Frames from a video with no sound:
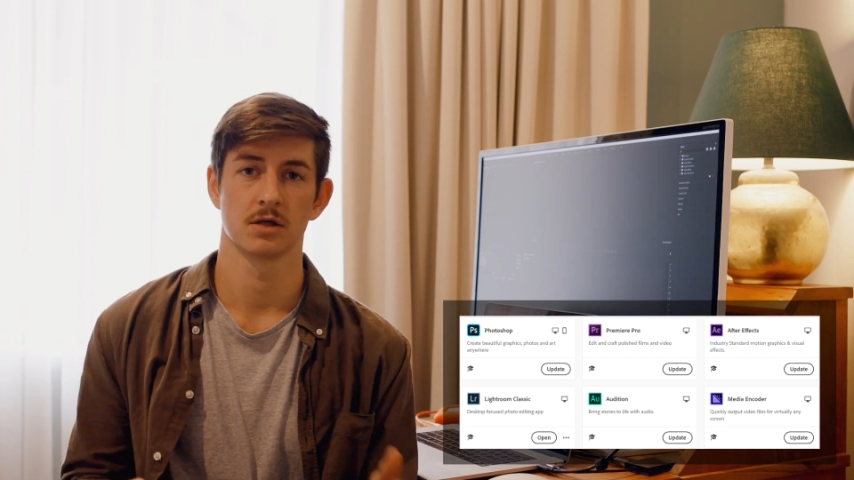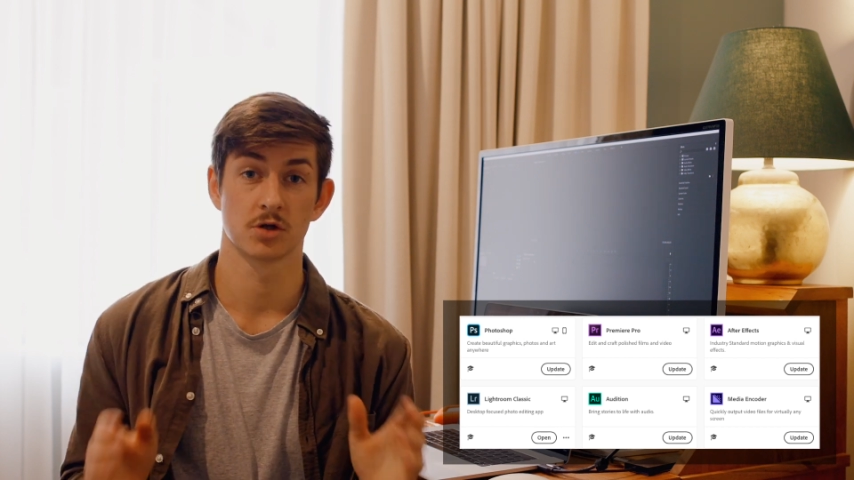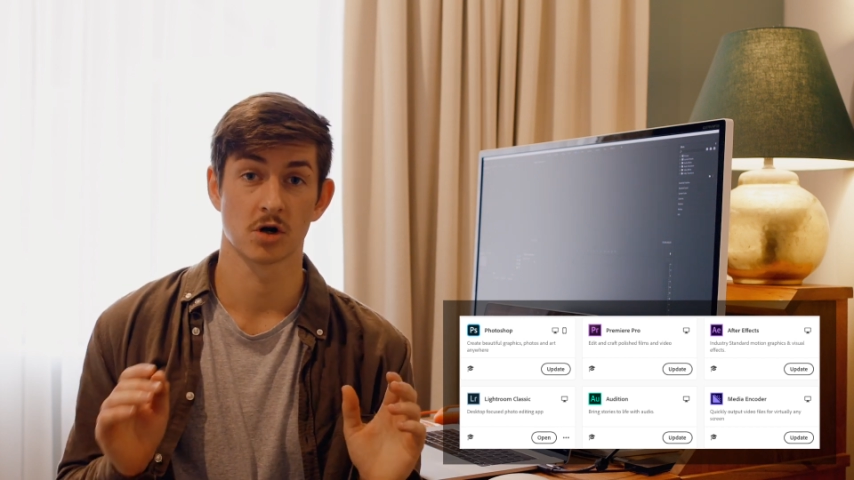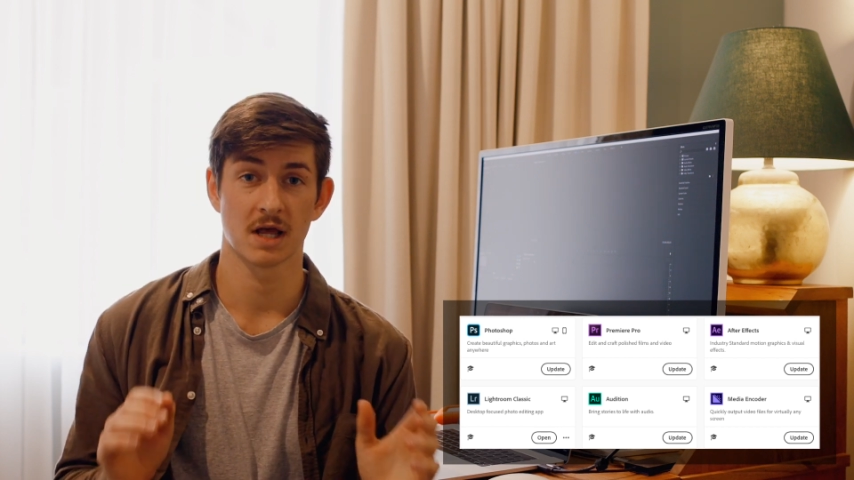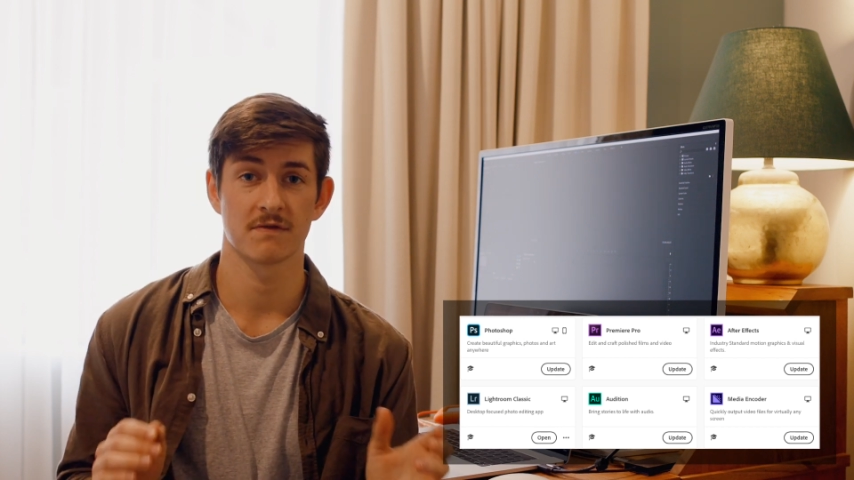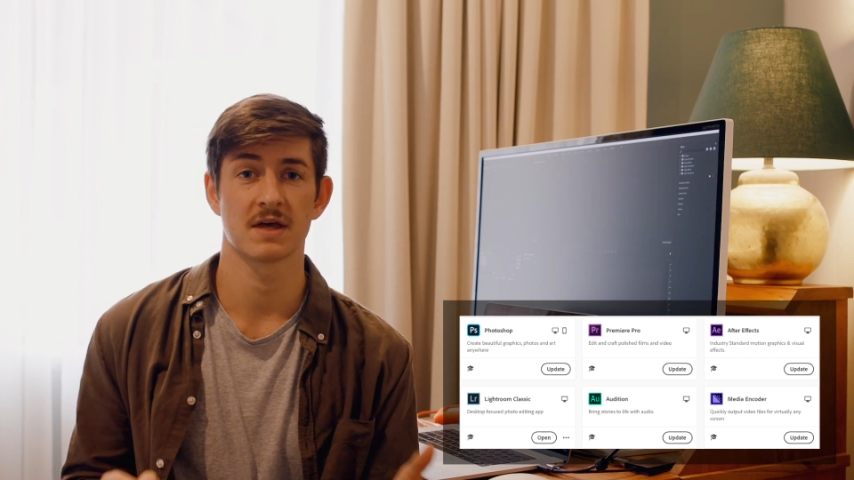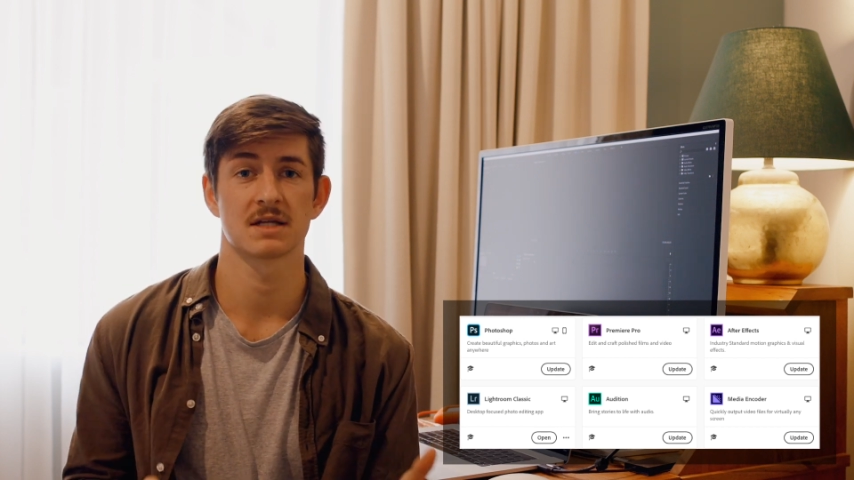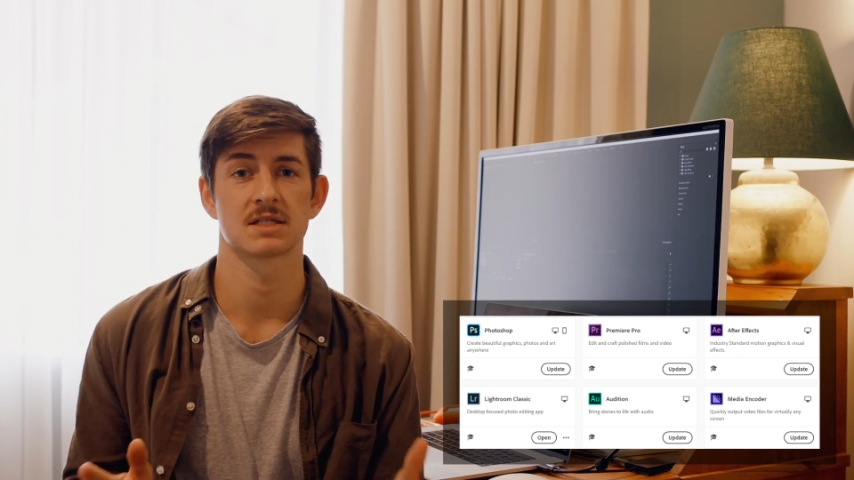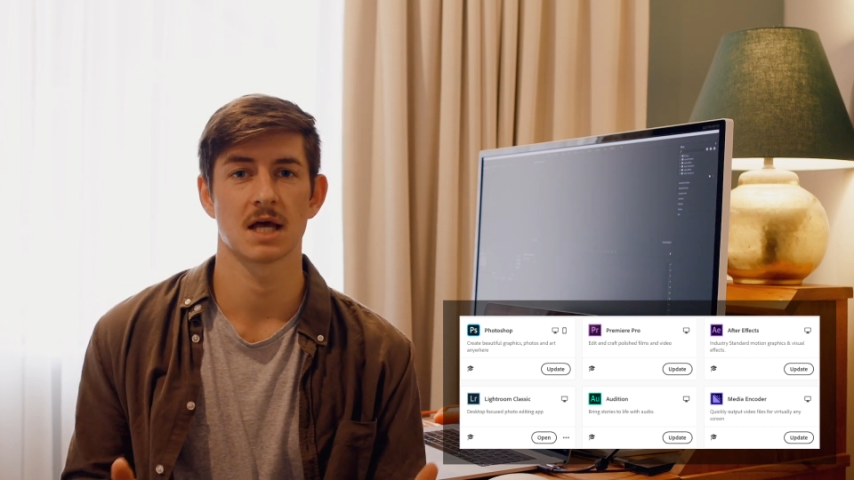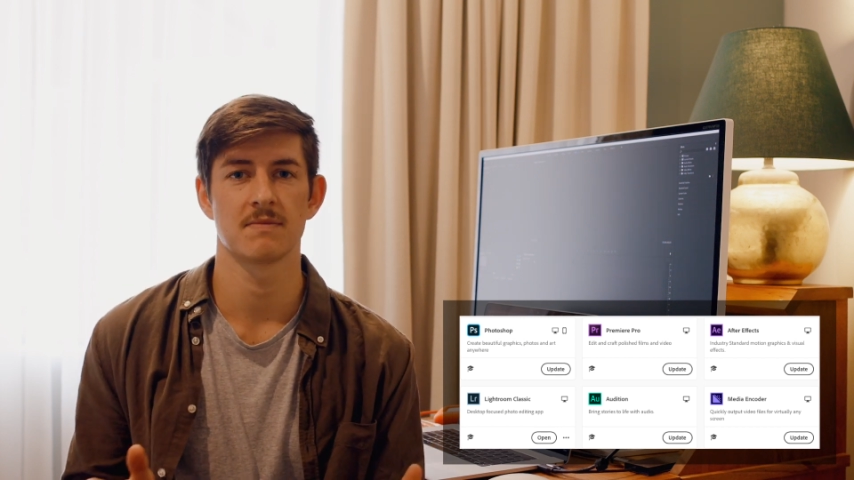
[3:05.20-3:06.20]
you don't have
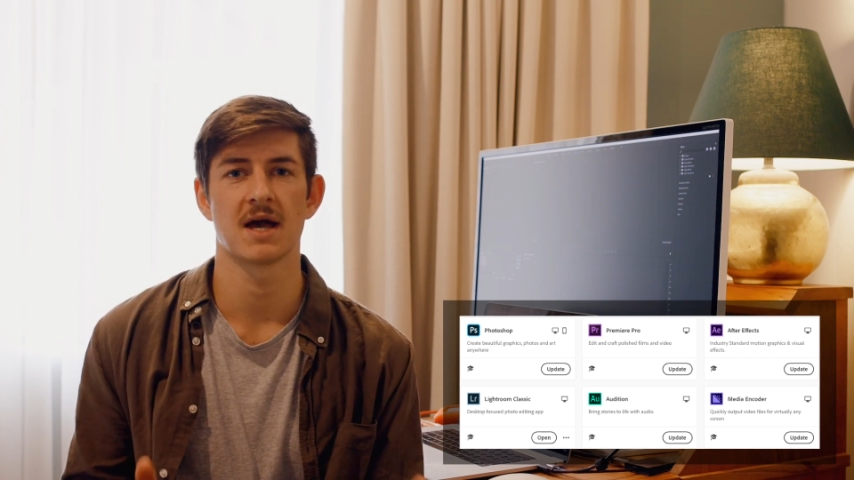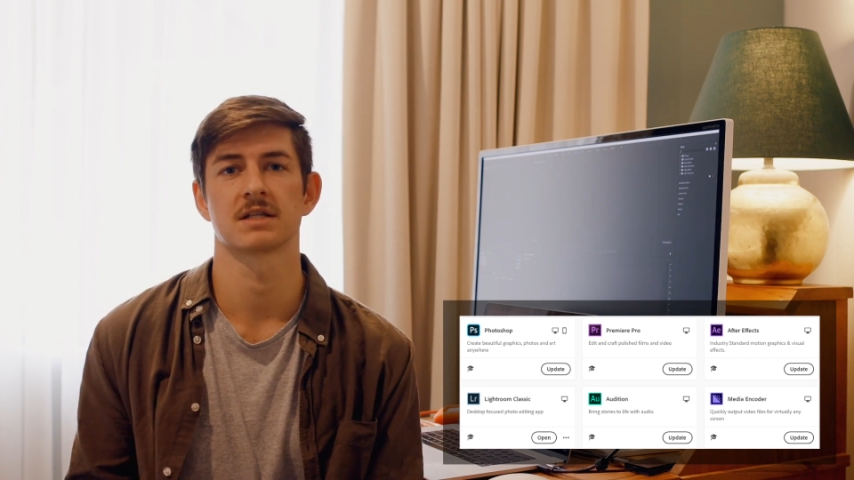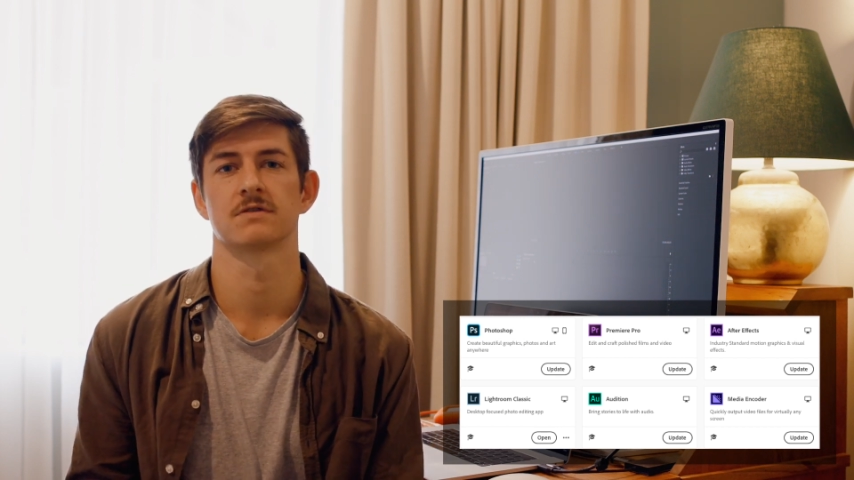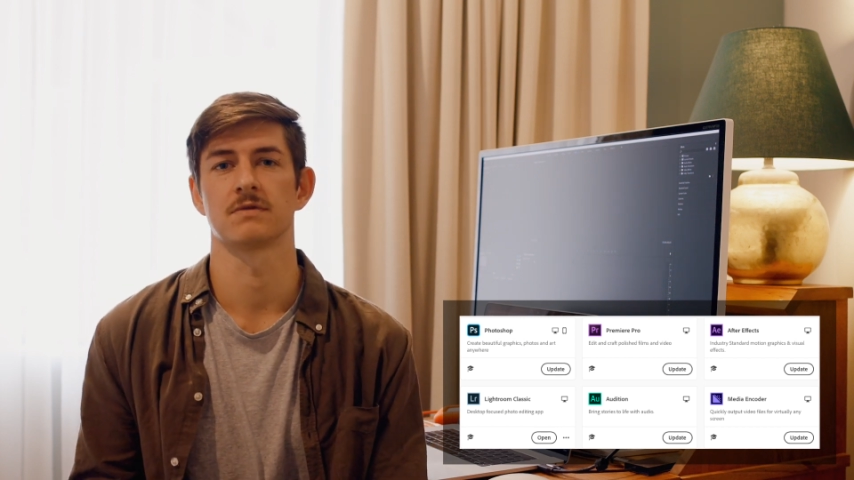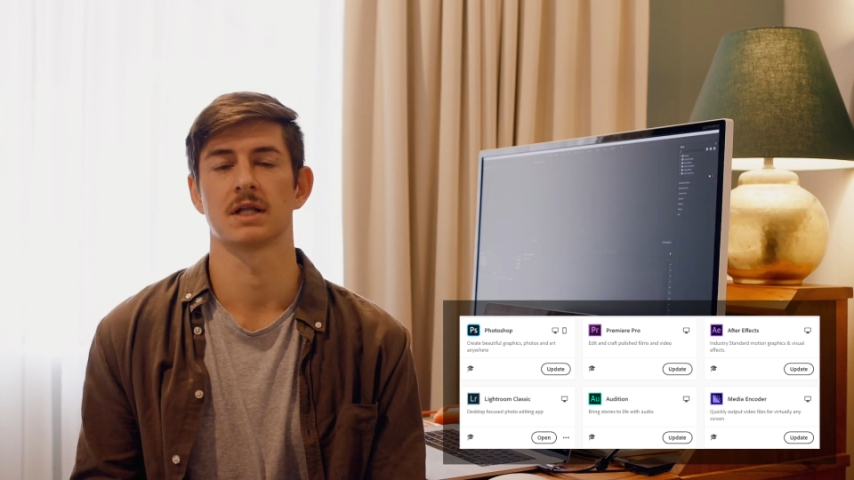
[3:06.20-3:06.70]
that same active